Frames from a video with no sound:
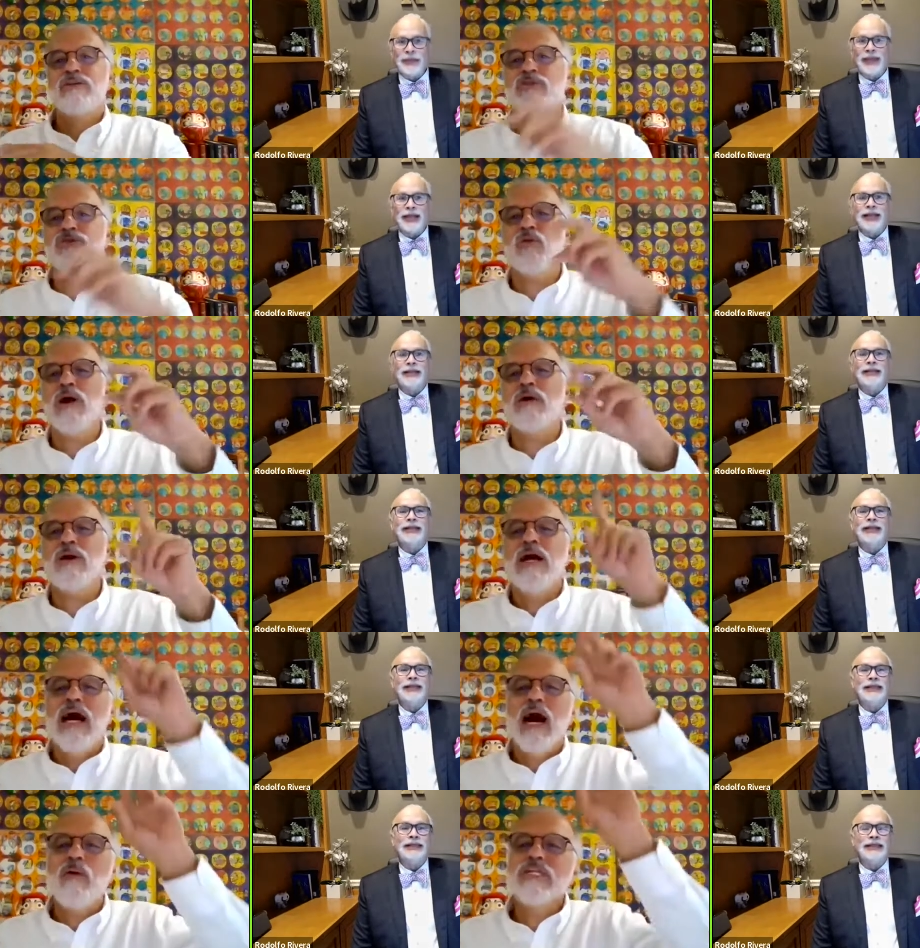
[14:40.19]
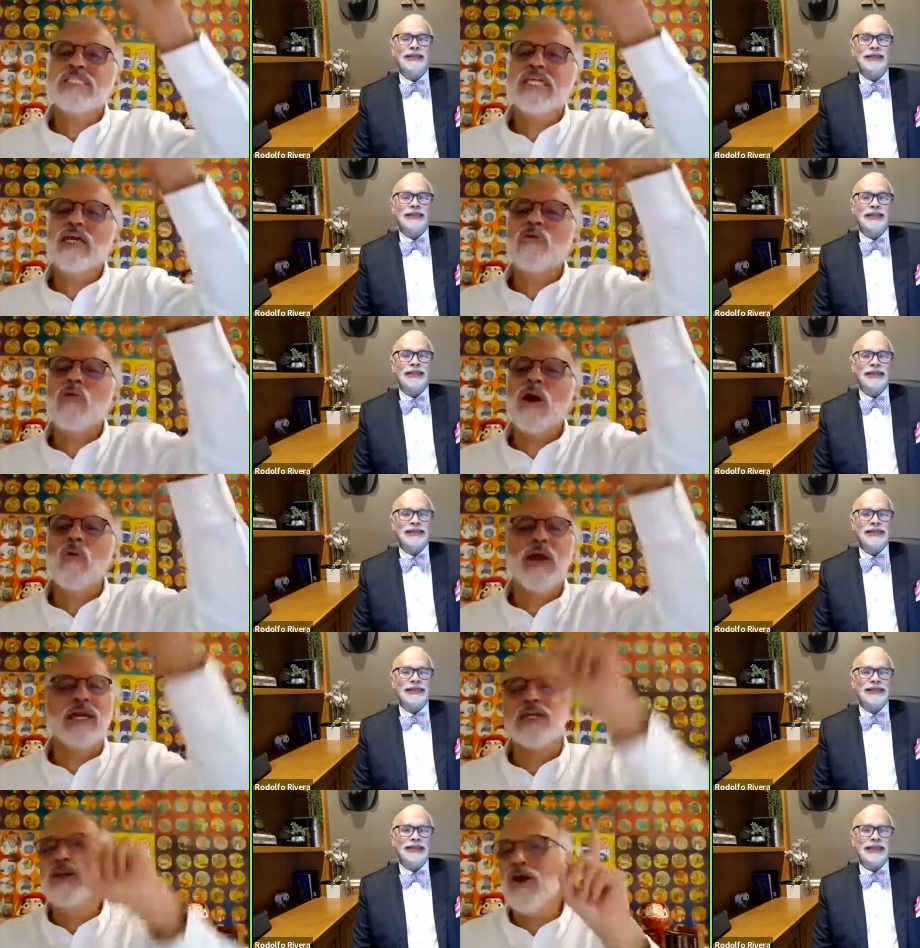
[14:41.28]
Speaker 1: Not to uh, I will see in one
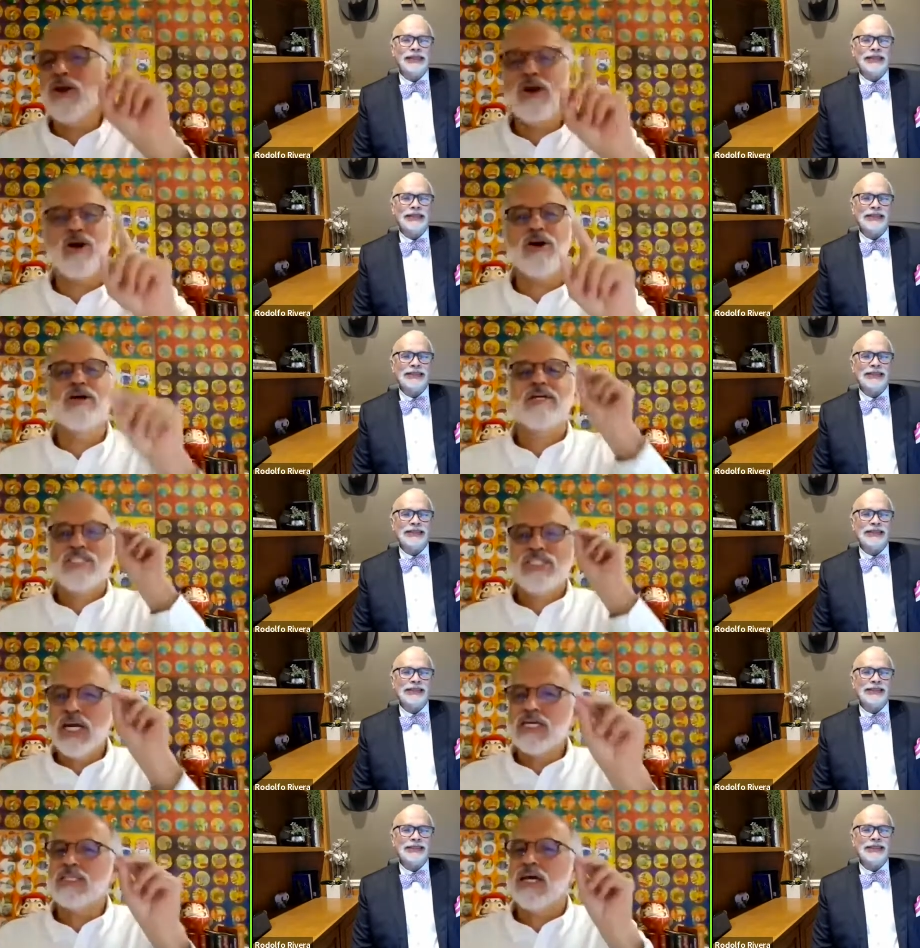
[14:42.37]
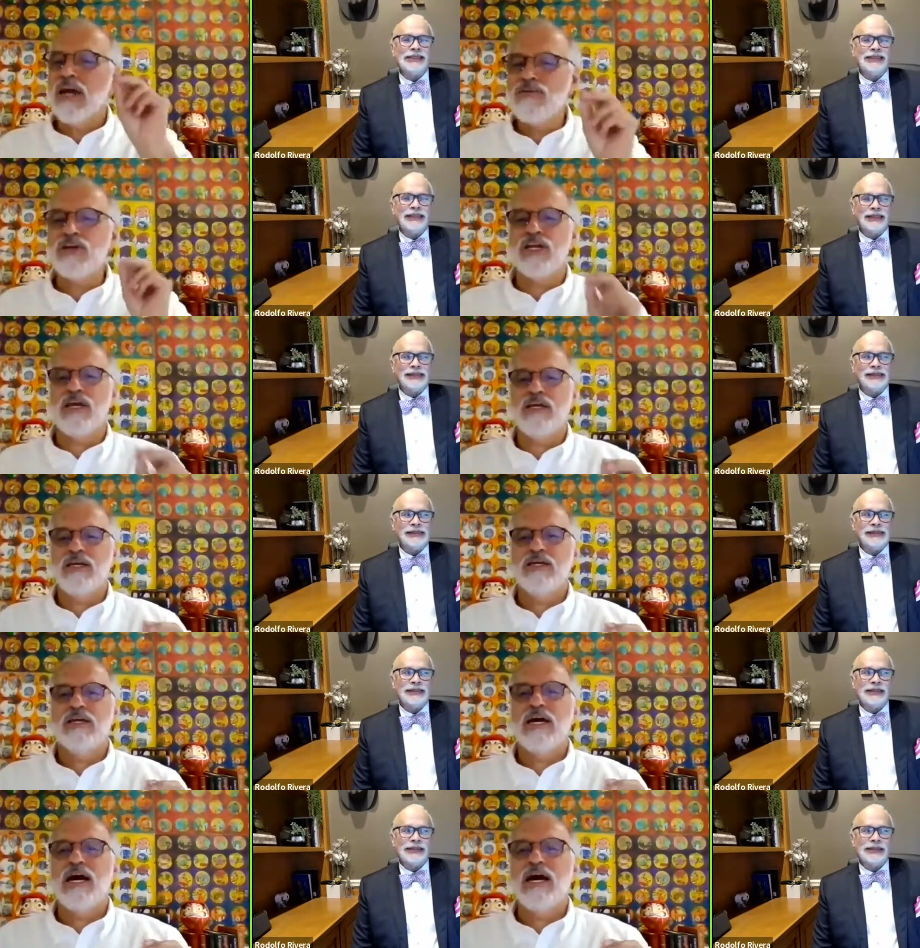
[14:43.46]
week. No, no, no. Check it every day.
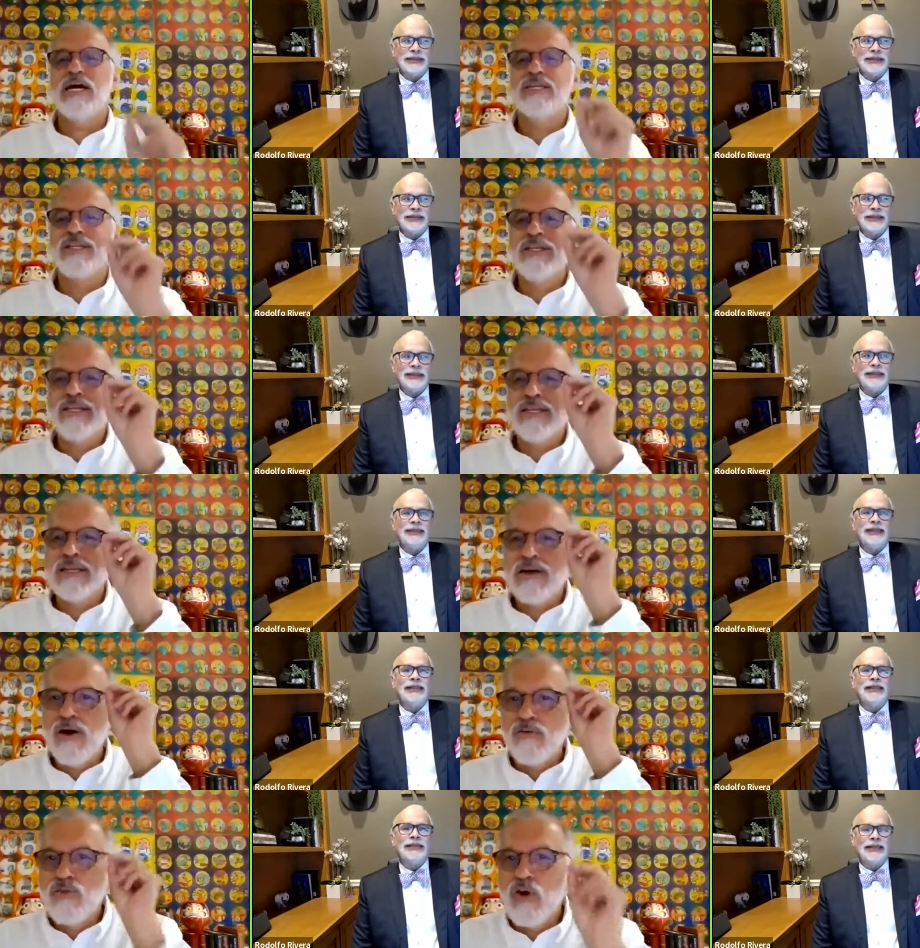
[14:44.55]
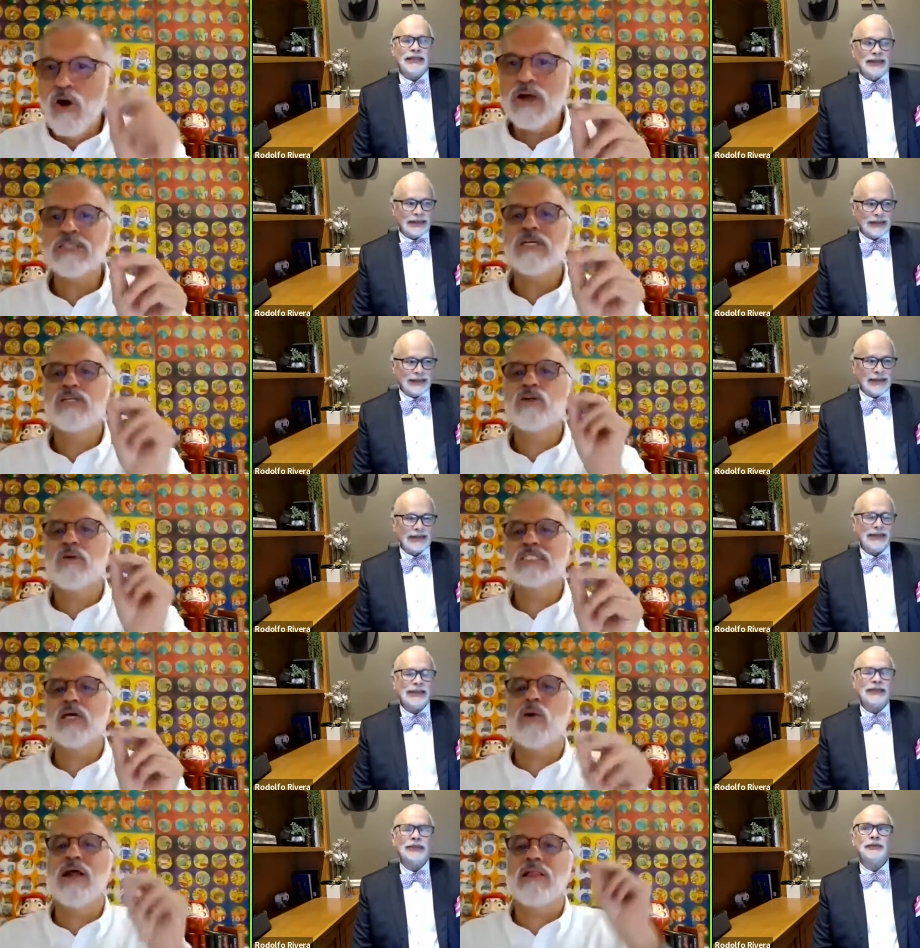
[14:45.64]
And of course, you will
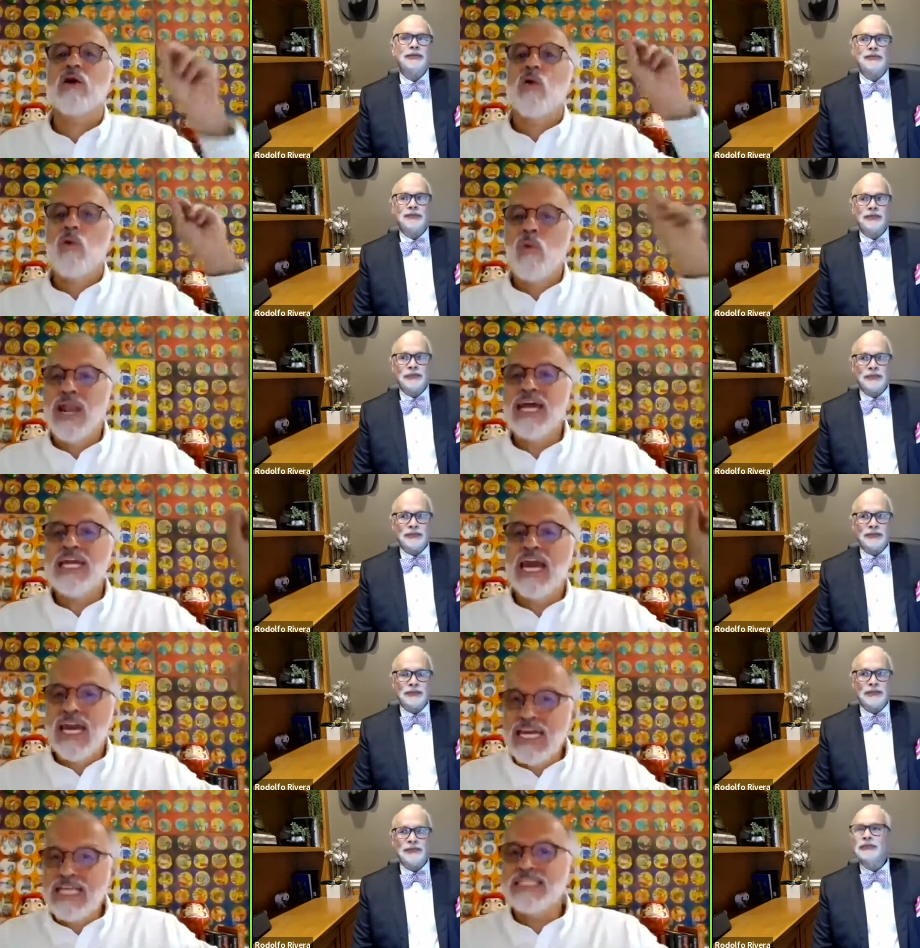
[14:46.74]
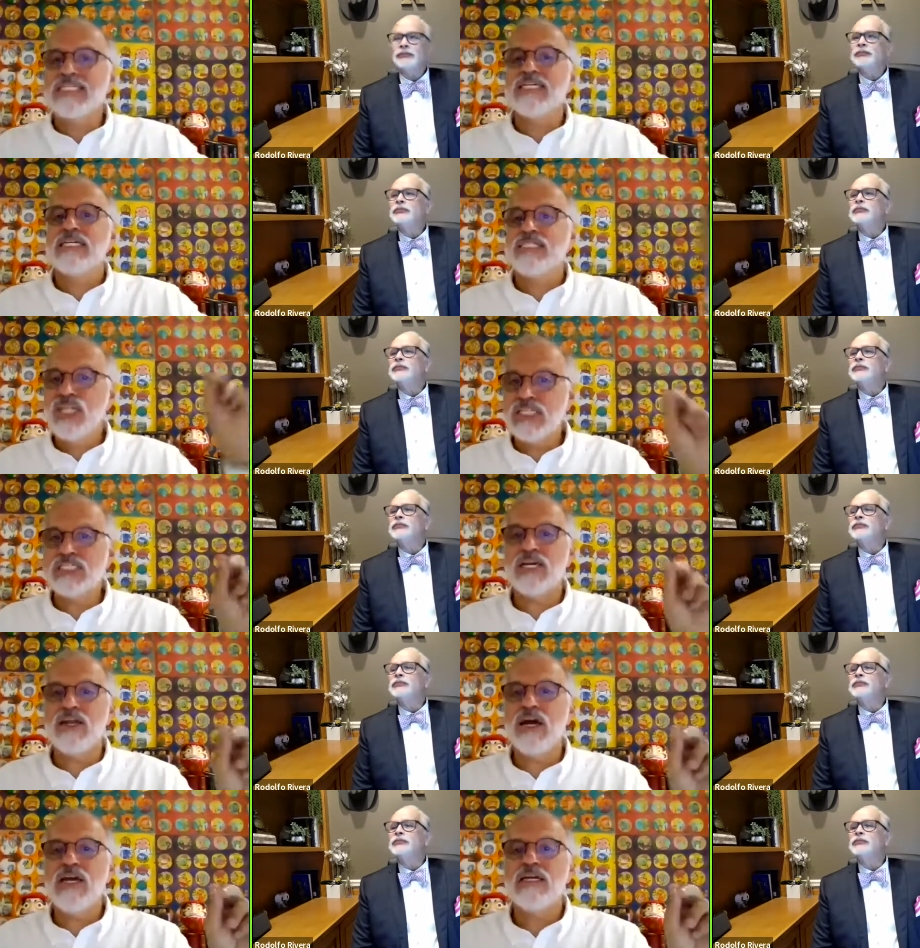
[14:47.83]
say, well, what I ate
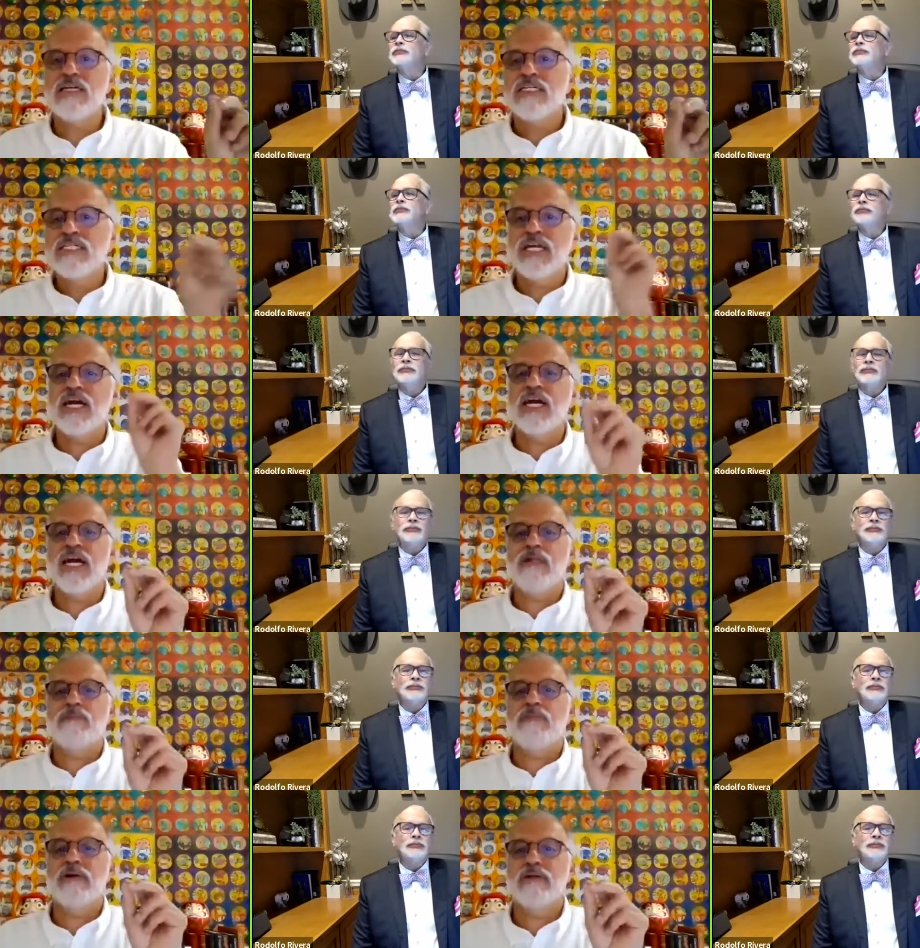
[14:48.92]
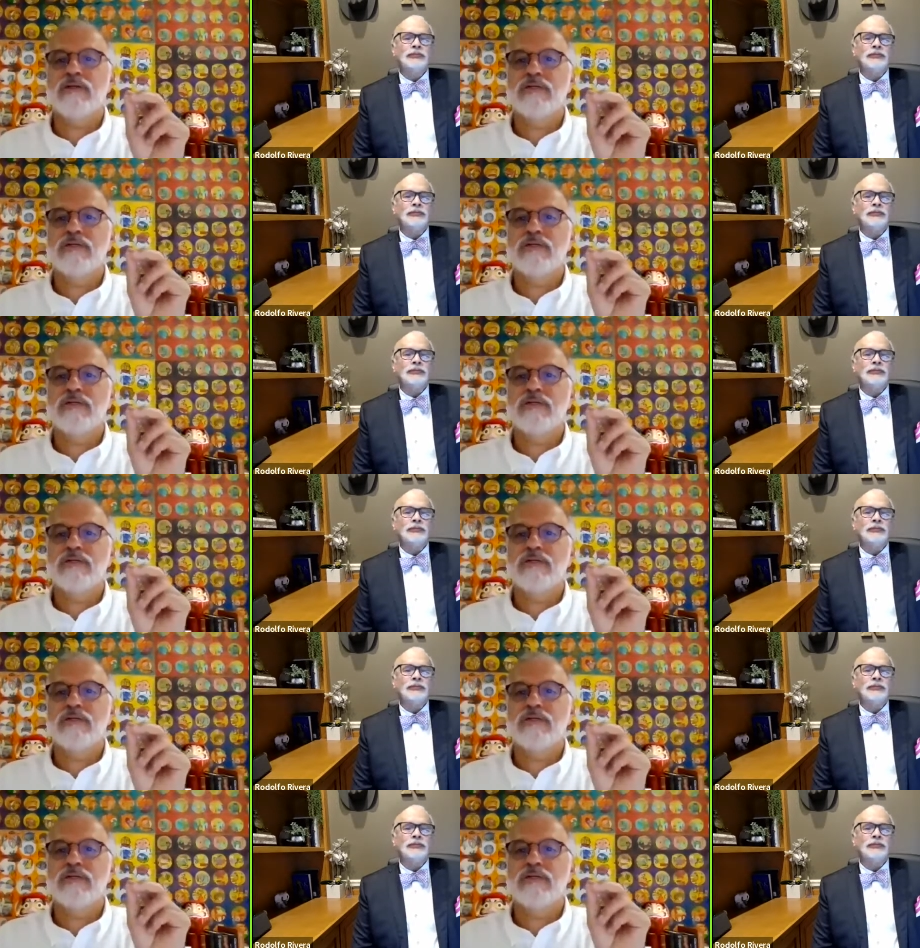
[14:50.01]
yesterday didn't help.